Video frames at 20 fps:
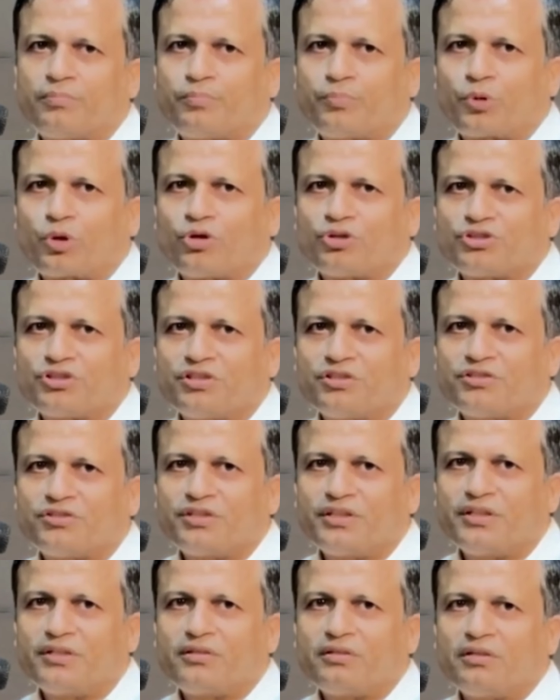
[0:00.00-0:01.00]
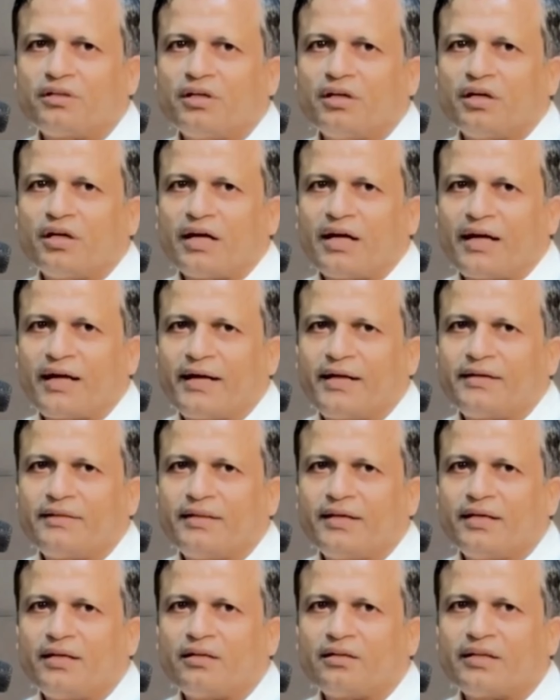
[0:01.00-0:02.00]
process it, and
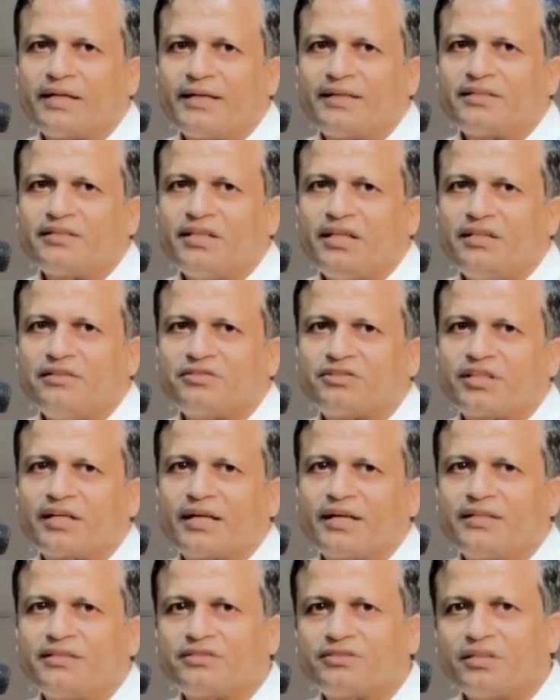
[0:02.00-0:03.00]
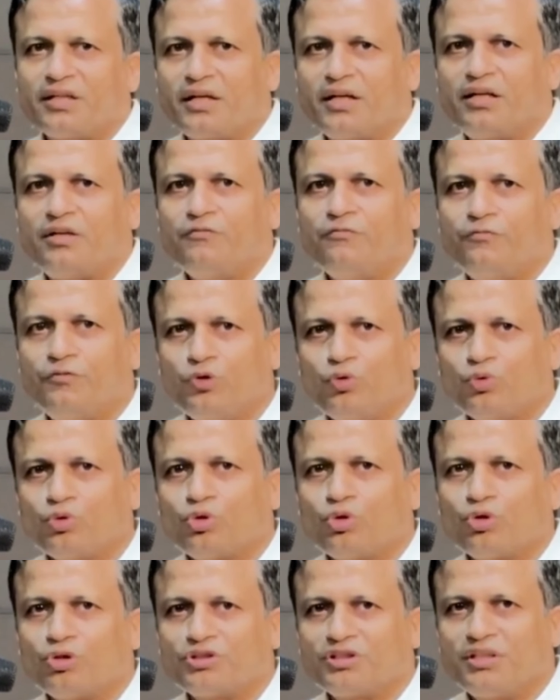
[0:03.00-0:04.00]
then get the insights and view
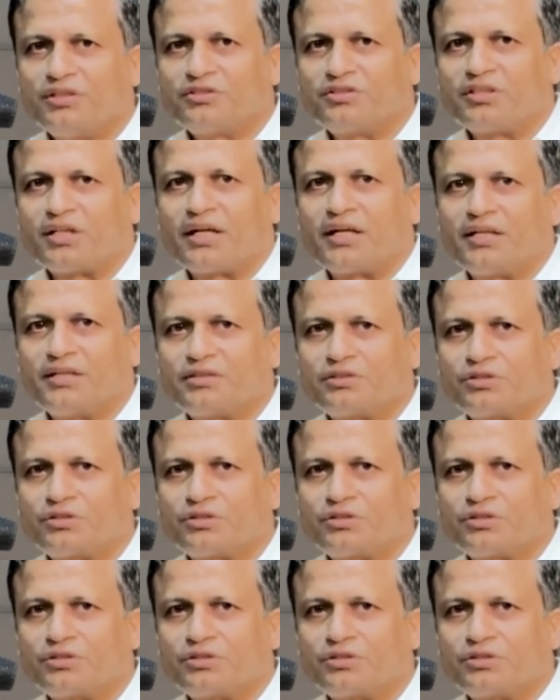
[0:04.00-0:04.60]
those insights